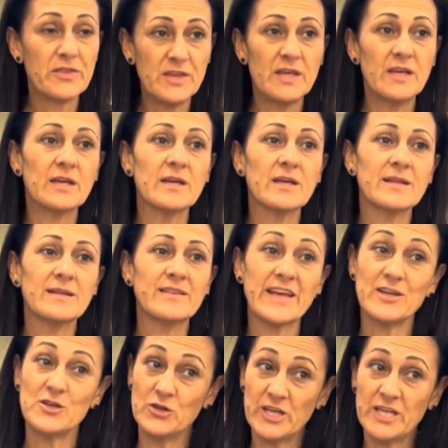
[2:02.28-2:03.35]
which
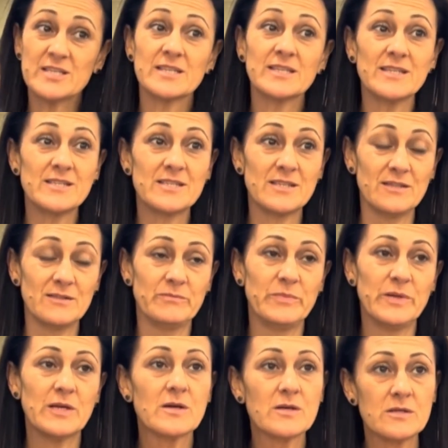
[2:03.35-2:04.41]
would not have happened
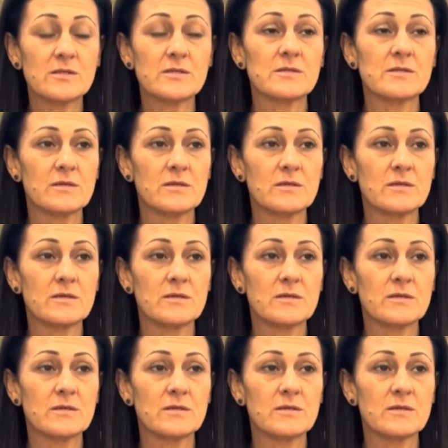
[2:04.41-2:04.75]
if I wasn't